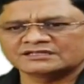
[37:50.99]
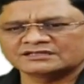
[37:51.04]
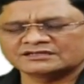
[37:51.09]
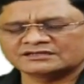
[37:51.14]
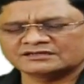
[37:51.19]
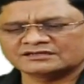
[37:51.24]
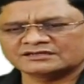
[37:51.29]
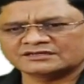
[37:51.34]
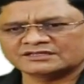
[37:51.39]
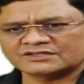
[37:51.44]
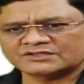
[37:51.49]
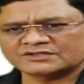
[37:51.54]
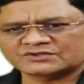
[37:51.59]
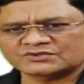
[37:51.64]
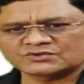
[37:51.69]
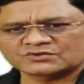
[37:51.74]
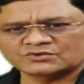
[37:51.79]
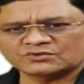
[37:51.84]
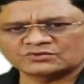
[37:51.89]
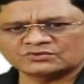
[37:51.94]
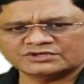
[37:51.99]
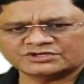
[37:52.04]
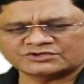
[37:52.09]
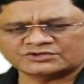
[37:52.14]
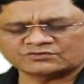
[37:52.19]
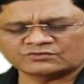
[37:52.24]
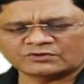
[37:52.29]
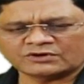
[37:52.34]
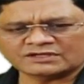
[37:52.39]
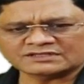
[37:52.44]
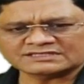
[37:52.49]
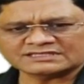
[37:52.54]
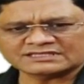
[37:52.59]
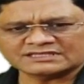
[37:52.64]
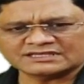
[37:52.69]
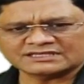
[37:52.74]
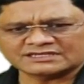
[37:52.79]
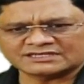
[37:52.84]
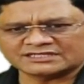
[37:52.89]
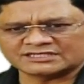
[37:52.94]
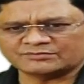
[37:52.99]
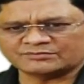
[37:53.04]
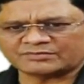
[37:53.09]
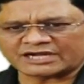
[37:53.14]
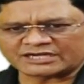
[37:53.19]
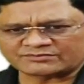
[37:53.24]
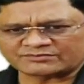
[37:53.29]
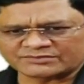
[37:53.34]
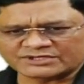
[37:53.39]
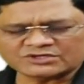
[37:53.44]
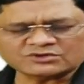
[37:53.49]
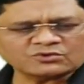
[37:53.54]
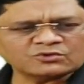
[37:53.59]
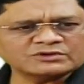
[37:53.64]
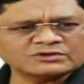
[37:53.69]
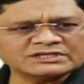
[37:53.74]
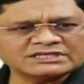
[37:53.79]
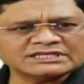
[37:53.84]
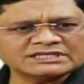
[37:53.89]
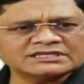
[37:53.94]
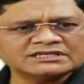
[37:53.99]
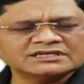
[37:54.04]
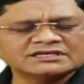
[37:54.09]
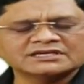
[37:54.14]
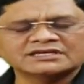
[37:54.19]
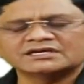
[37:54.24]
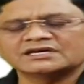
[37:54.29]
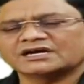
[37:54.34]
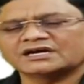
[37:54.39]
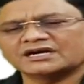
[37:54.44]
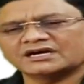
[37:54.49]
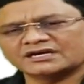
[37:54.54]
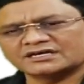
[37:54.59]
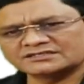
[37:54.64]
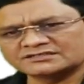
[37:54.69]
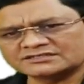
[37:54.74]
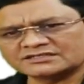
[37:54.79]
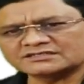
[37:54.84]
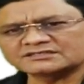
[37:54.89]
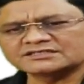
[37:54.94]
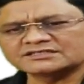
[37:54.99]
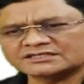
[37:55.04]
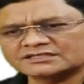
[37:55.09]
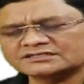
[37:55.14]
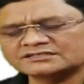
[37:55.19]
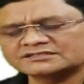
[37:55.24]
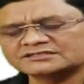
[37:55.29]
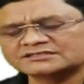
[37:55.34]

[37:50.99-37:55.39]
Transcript: so it was a department only under the